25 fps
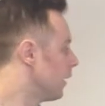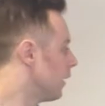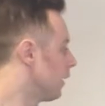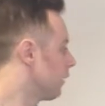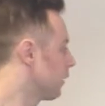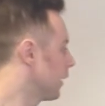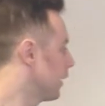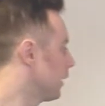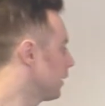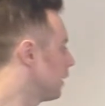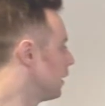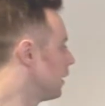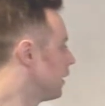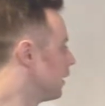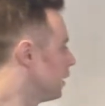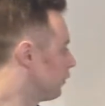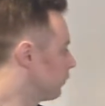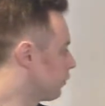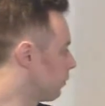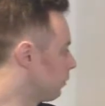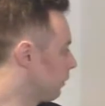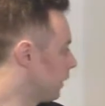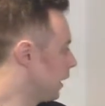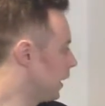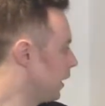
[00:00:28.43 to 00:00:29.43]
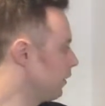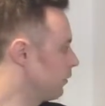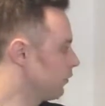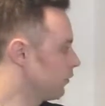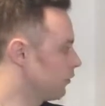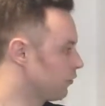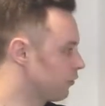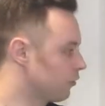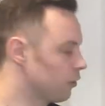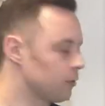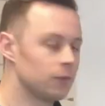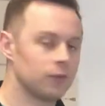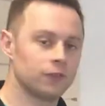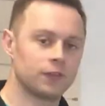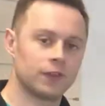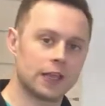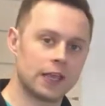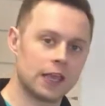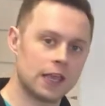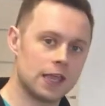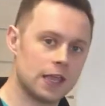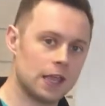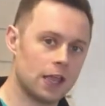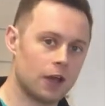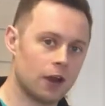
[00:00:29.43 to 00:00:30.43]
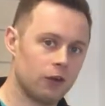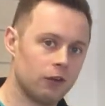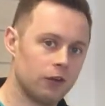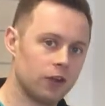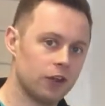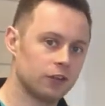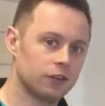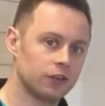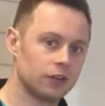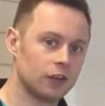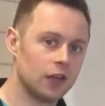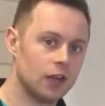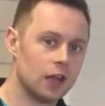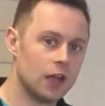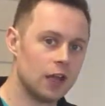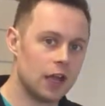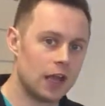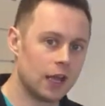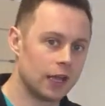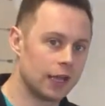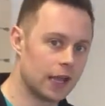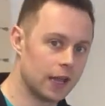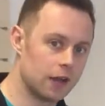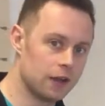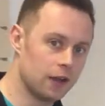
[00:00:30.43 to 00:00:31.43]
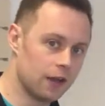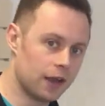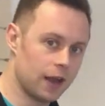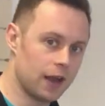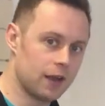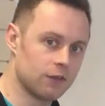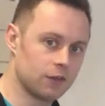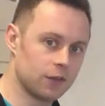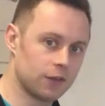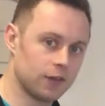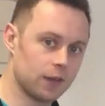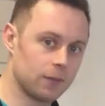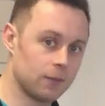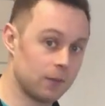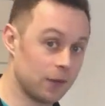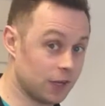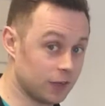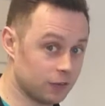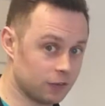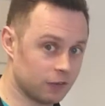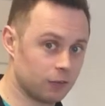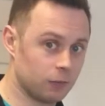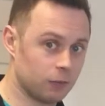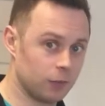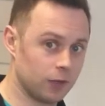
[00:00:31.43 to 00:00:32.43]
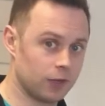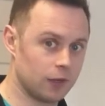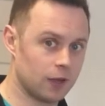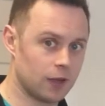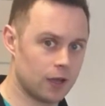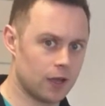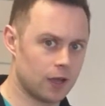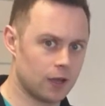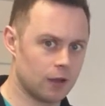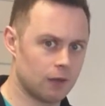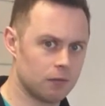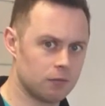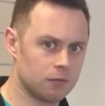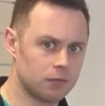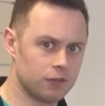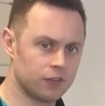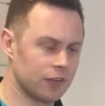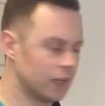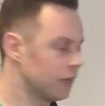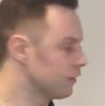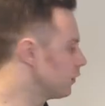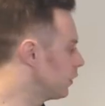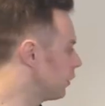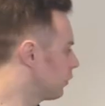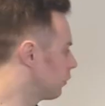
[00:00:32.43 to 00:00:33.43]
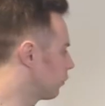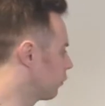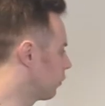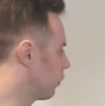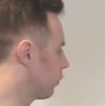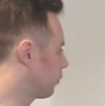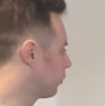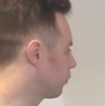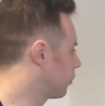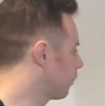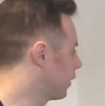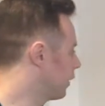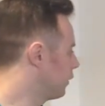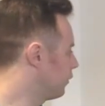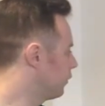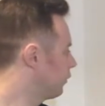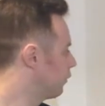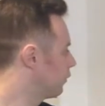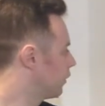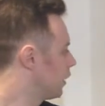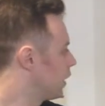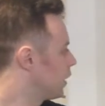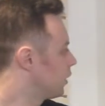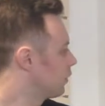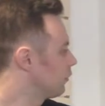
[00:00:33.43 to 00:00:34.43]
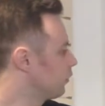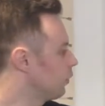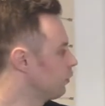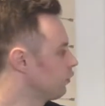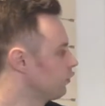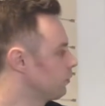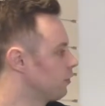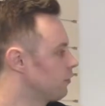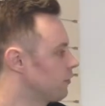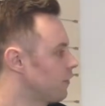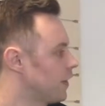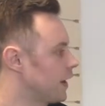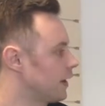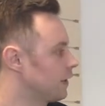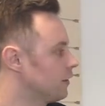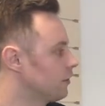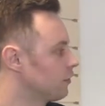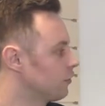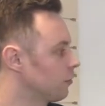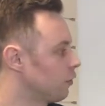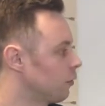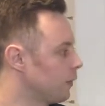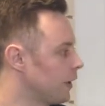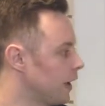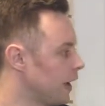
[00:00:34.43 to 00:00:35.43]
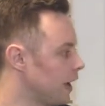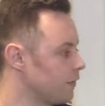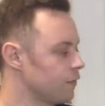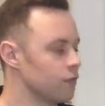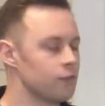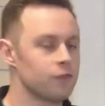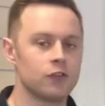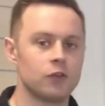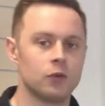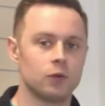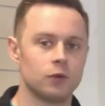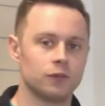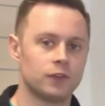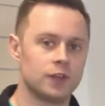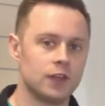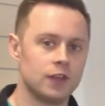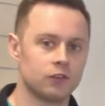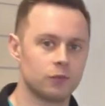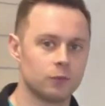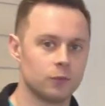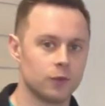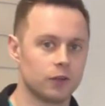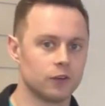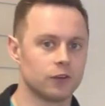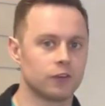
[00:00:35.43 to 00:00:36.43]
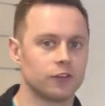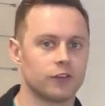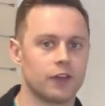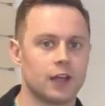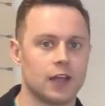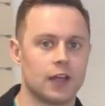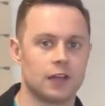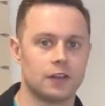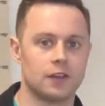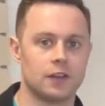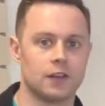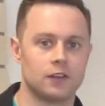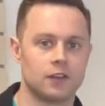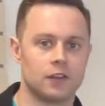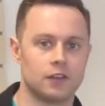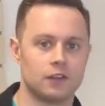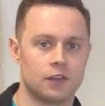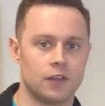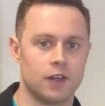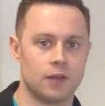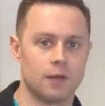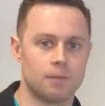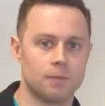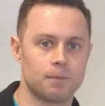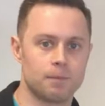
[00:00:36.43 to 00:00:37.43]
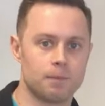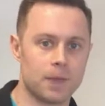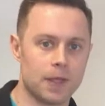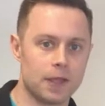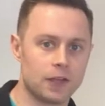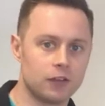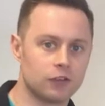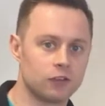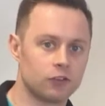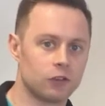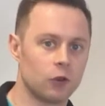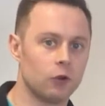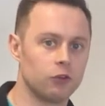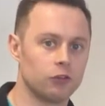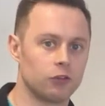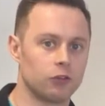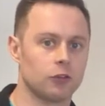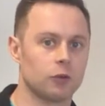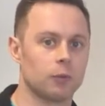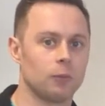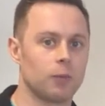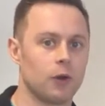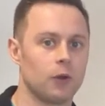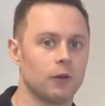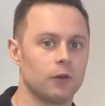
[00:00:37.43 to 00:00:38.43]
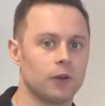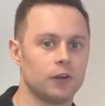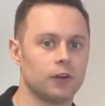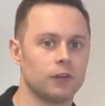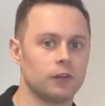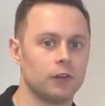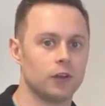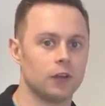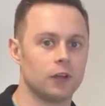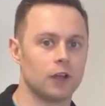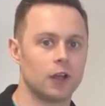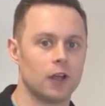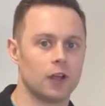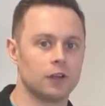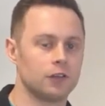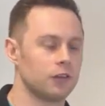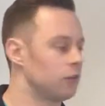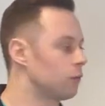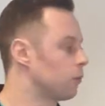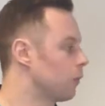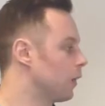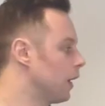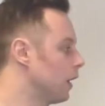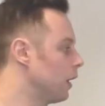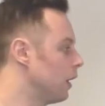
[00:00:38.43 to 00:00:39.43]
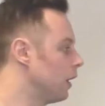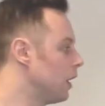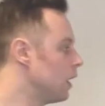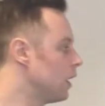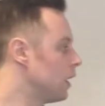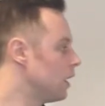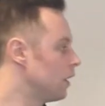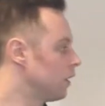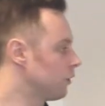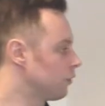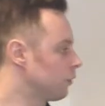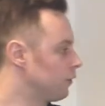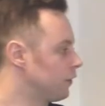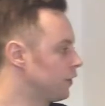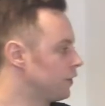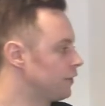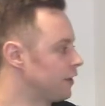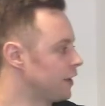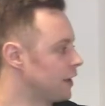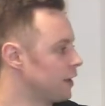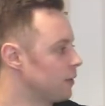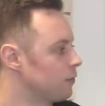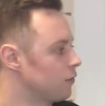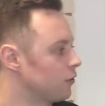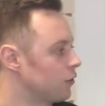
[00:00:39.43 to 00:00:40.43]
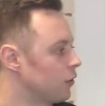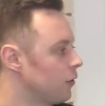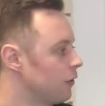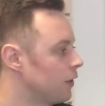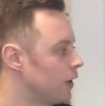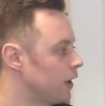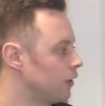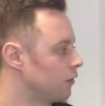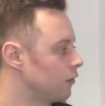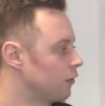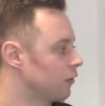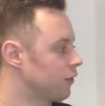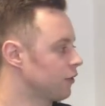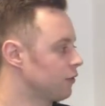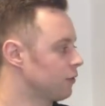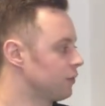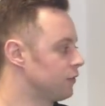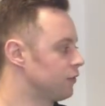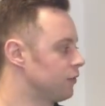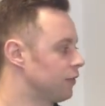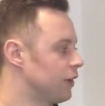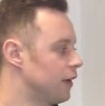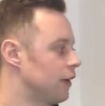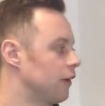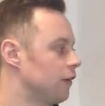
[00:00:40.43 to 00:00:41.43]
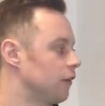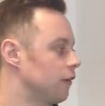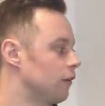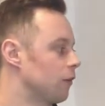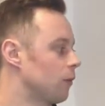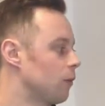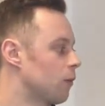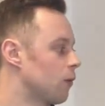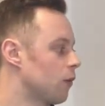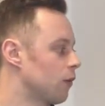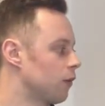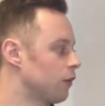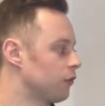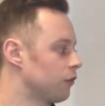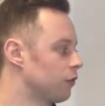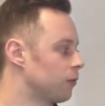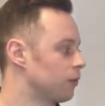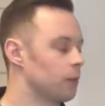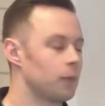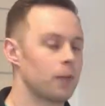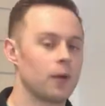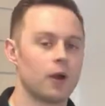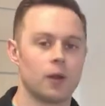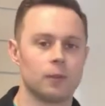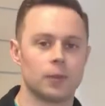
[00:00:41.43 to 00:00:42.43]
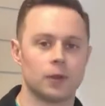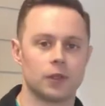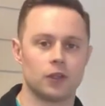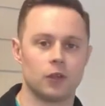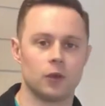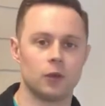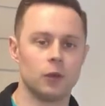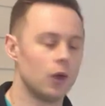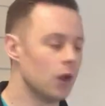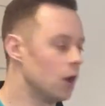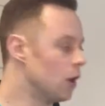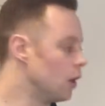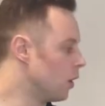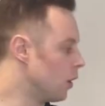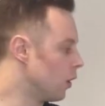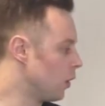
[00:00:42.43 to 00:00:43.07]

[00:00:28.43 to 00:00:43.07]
Okay, so here's some of the key areas. Again, not everything, because we'd 60 or so responses. Social events. So we have a few of these, and we understand this is a big social component to you guys as well. So the team showdown, Christmas dinner, an award, summer barbecue.